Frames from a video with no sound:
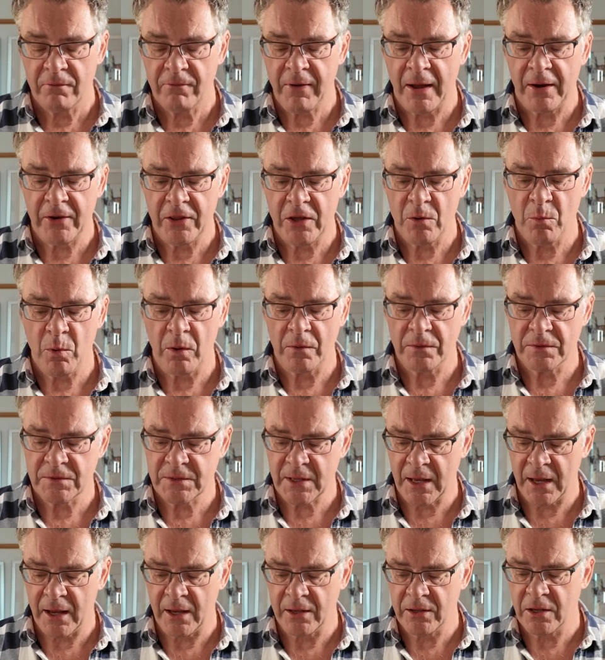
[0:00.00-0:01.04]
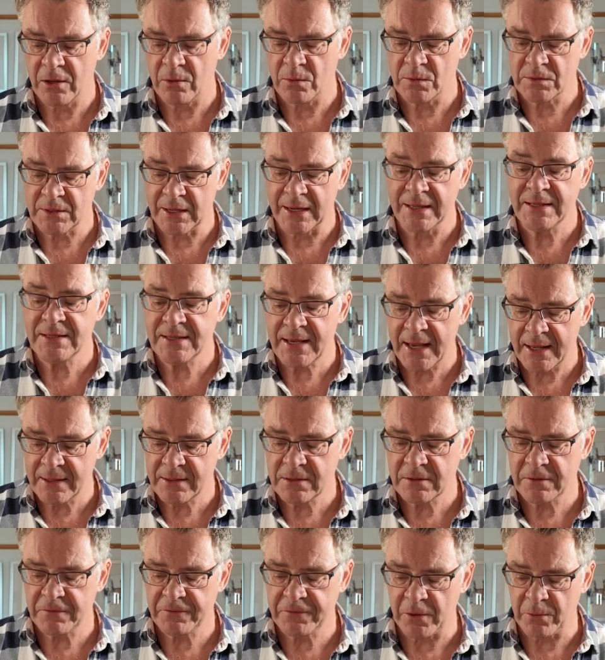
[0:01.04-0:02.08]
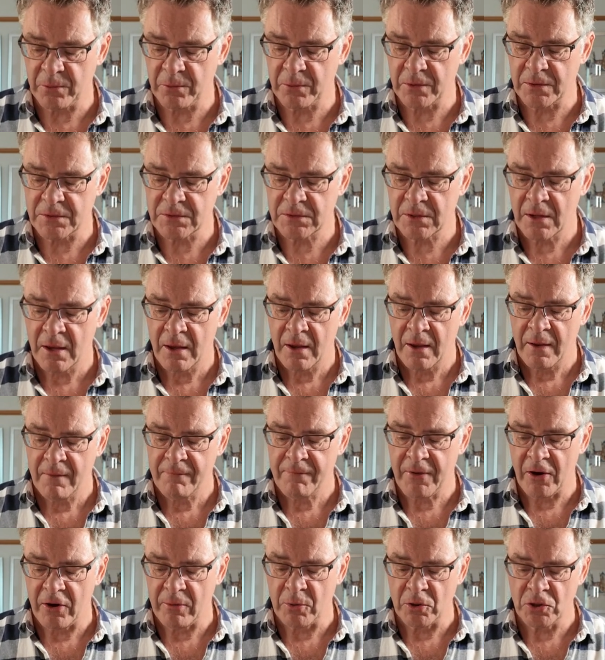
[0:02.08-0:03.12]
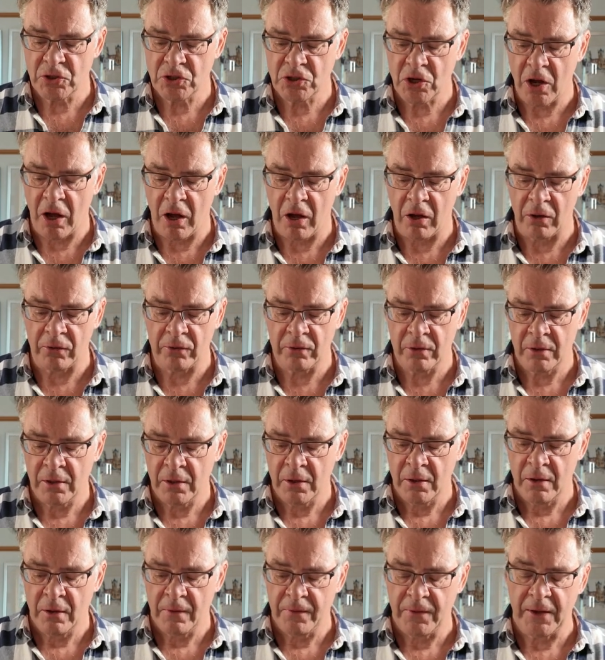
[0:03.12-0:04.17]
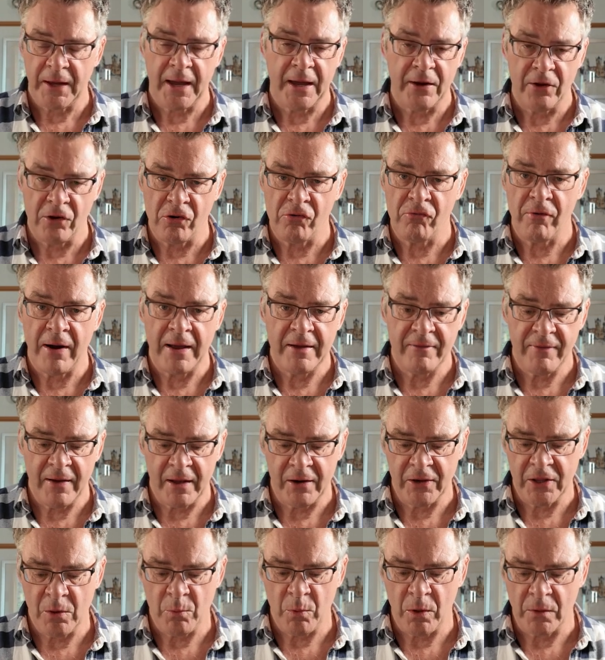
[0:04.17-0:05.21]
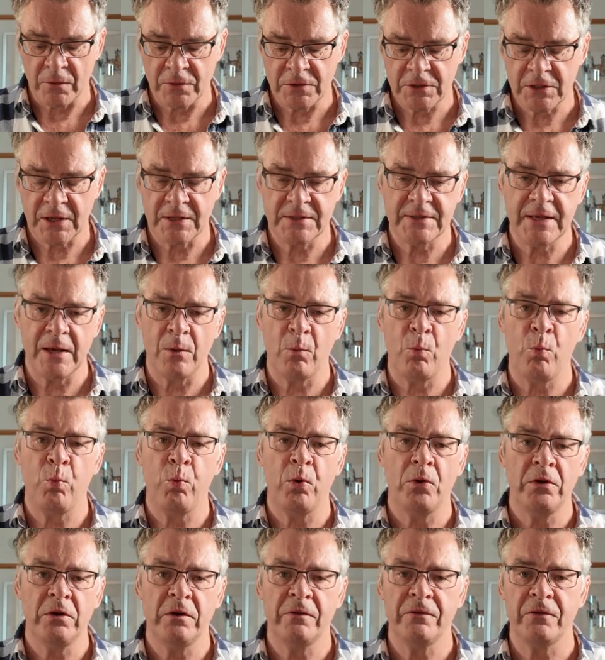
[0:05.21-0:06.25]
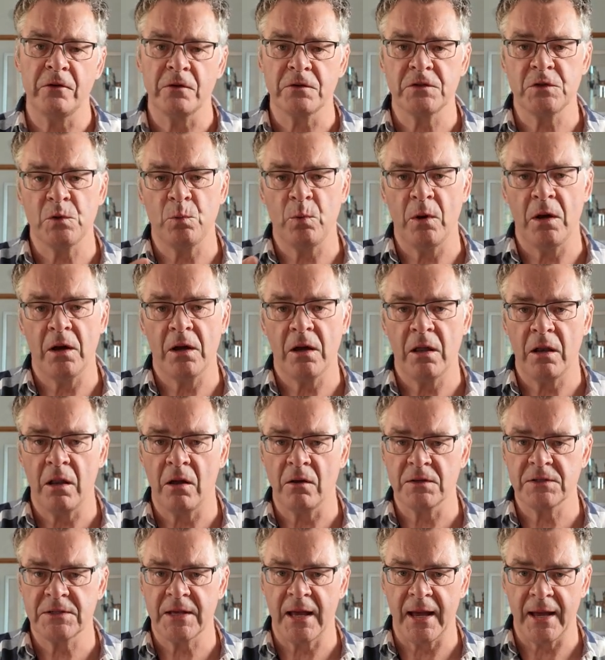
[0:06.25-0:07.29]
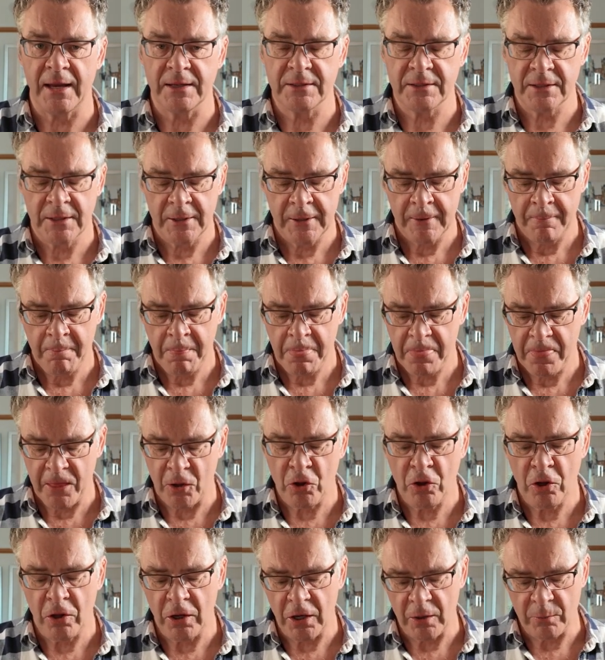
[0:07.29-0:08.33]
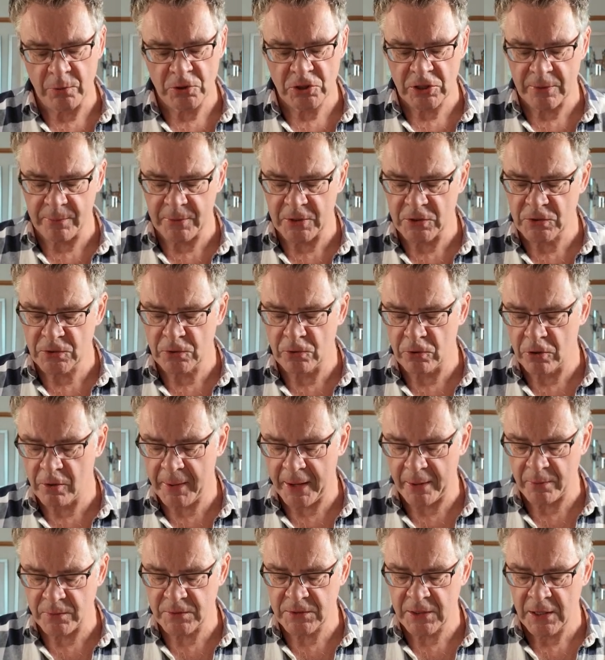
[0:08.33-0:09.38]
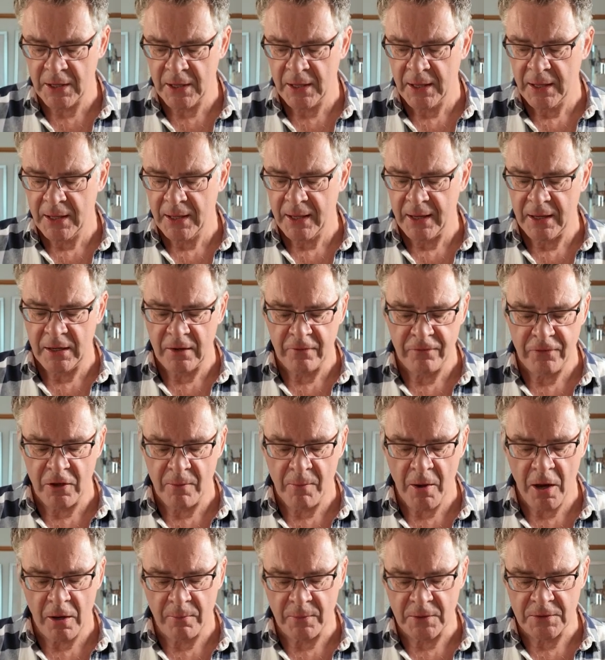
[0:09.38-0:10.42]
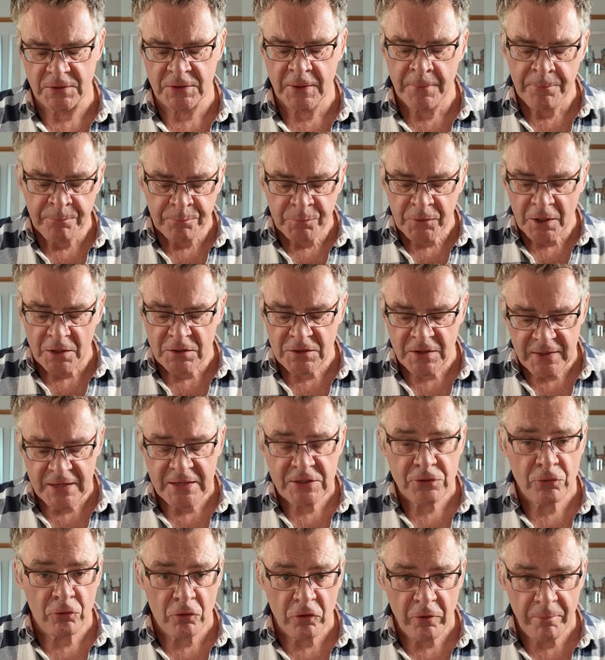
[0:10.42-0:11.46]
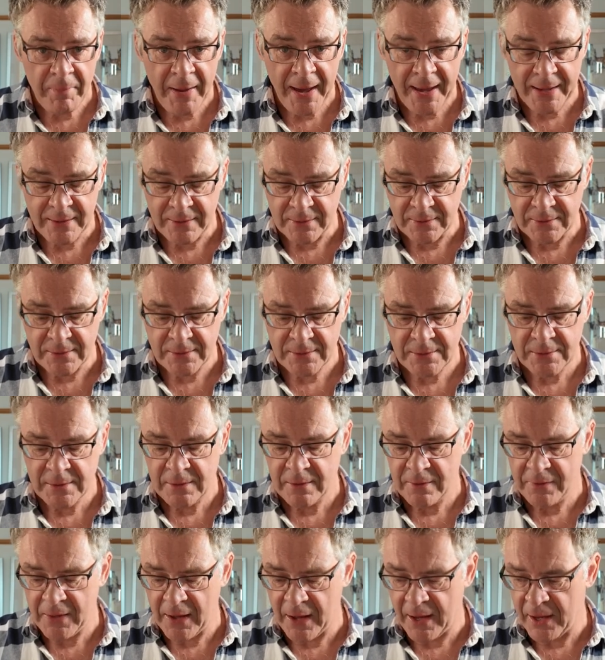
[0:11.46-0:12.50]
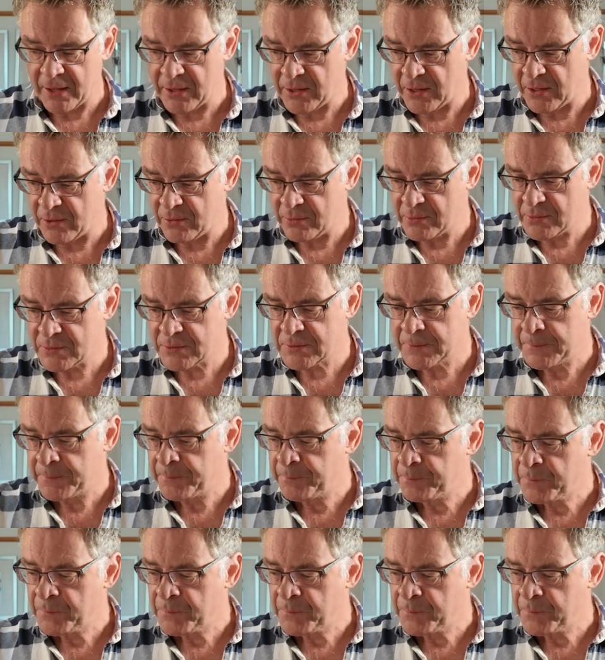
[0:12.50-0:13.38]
value ones that I use, and I tend to focus very much on the kind of grey value ones because they're wonderful to work alongside the colour, which I'm going to talk about in a few moments. So these are all the pens that I use.